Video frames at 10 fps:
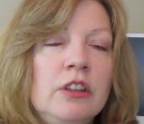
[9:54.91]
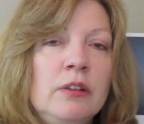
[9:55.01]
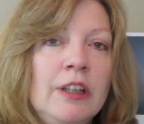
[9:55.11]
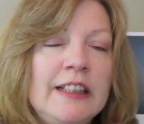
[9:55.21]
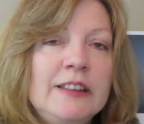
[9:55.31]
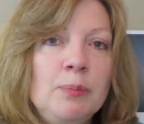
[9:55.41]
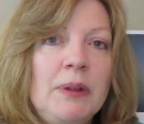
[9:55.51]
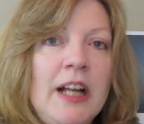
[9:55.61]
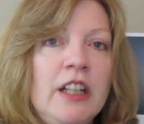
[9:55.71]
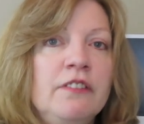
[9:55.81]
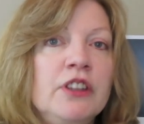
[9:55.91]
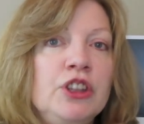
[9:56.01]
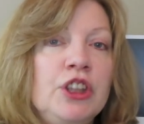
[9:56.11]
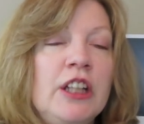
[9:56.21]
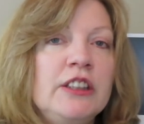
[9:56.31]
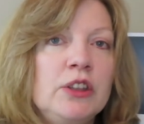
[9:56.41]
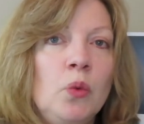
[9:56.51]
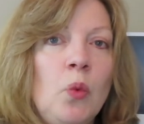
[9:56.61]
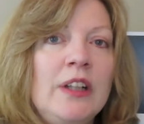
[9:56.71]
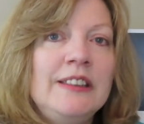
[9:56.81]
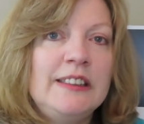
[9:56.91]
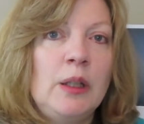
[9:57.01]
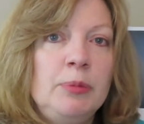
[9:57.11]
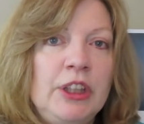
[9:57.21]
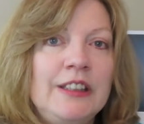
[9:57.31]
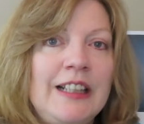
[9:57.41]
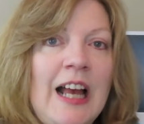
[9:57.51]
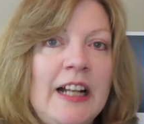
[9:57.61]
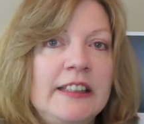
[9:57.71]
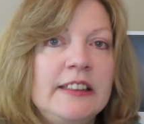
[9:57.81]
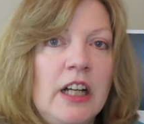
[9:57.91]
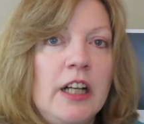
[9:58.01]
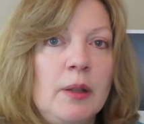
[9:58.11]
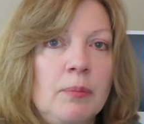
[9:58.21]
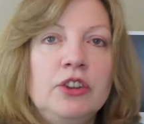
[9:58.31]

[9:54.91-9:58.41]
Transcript: lesson planning for just one subject at a time.